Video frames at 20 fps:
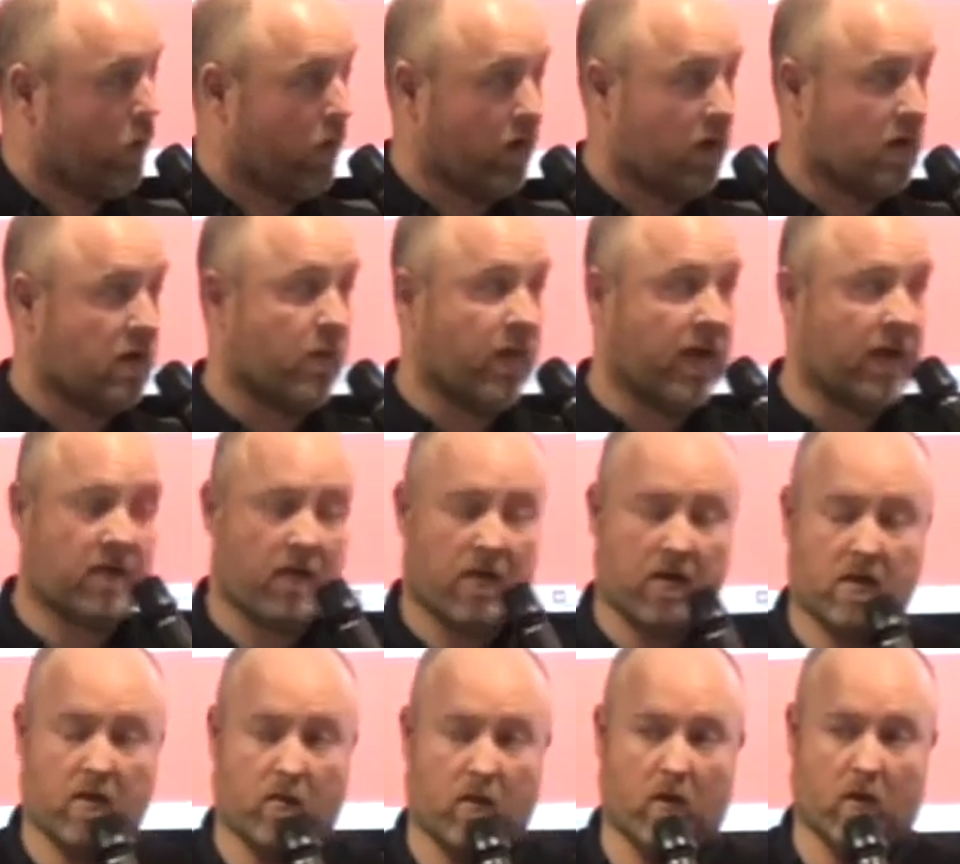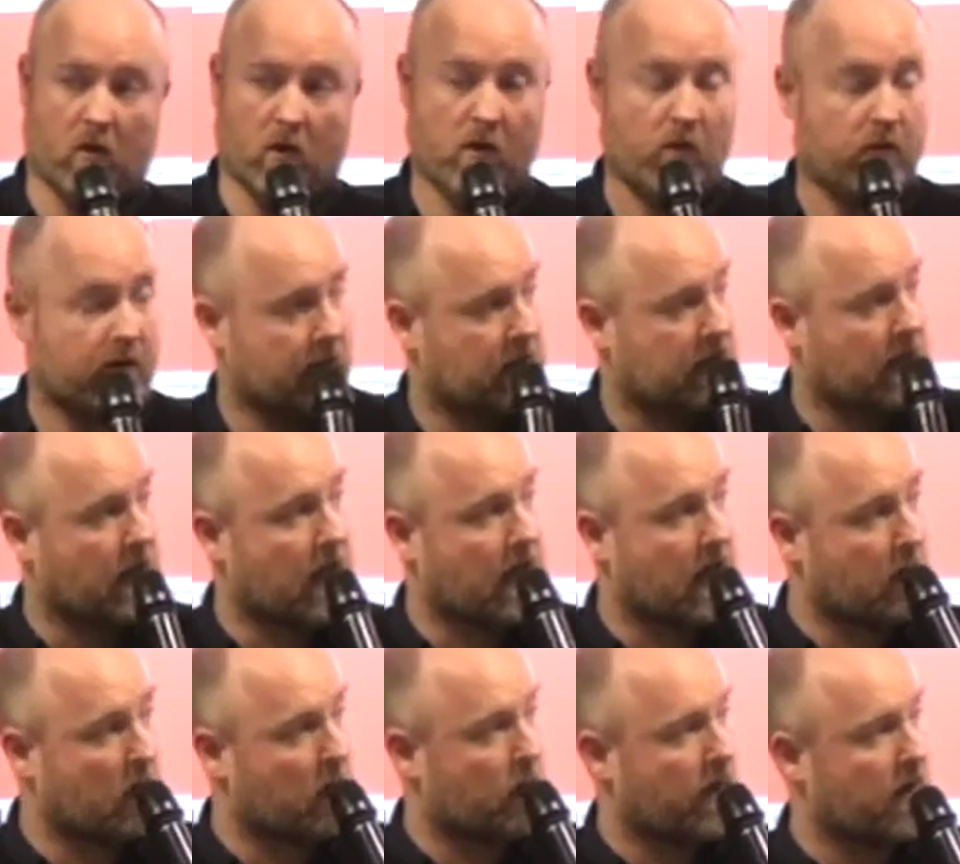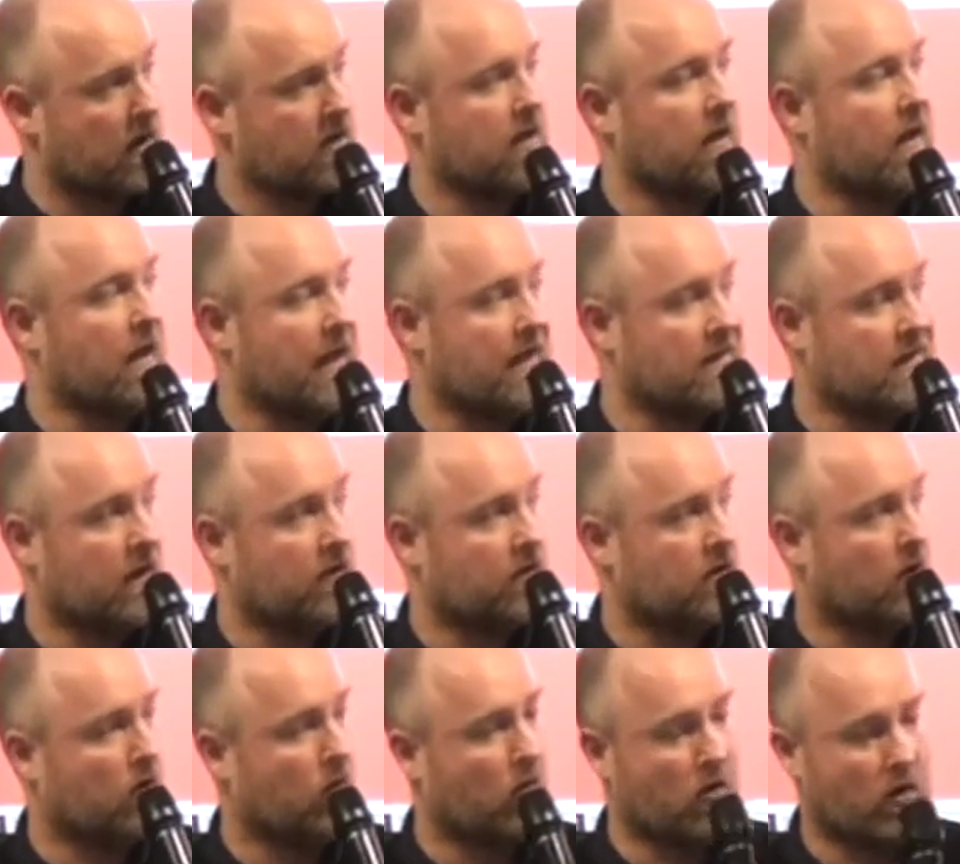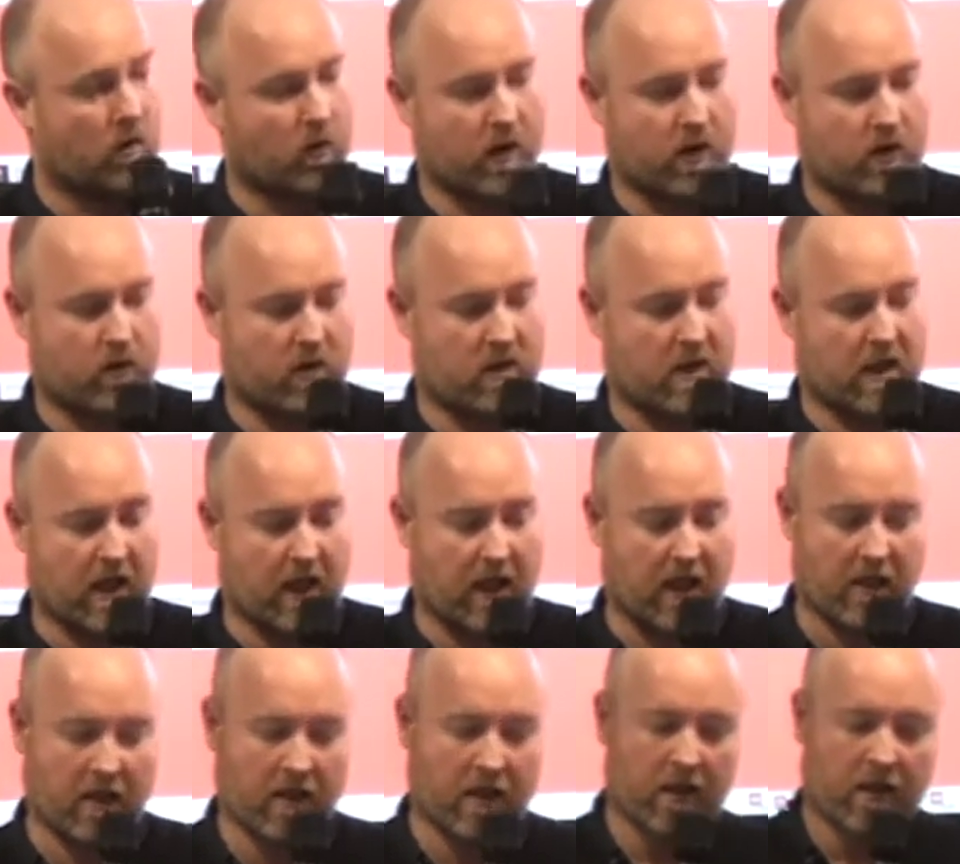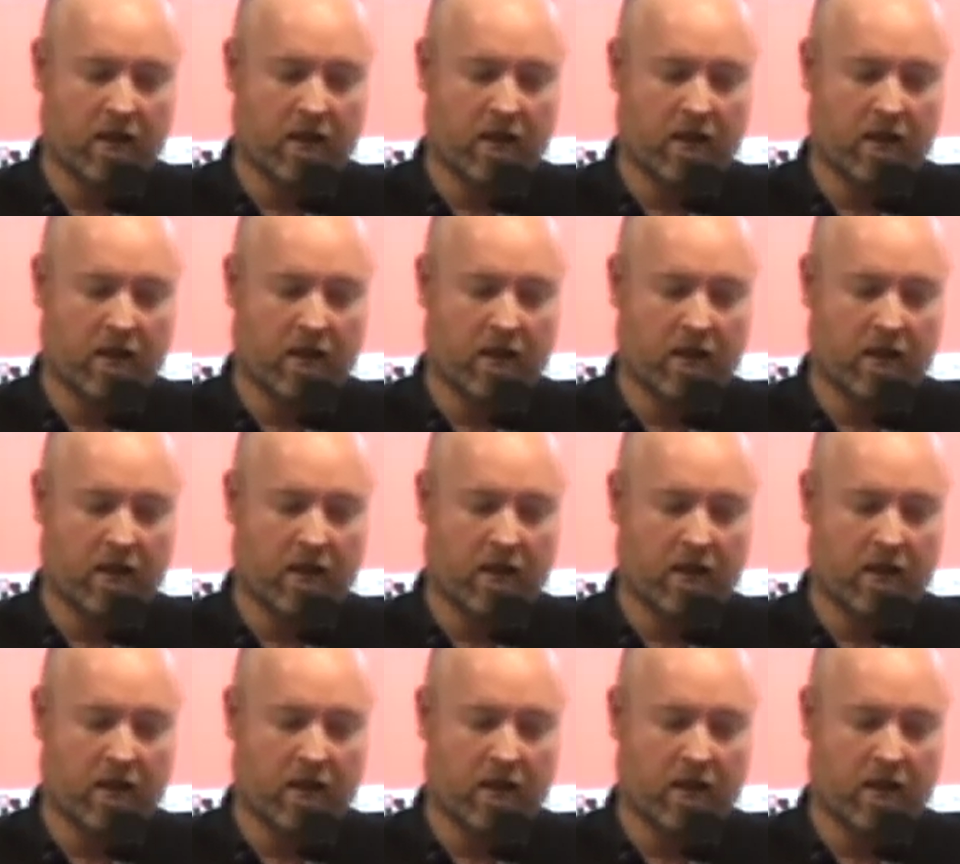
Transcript: the winners of Best Customer Loyalty CRM and Personalisation Award, which was great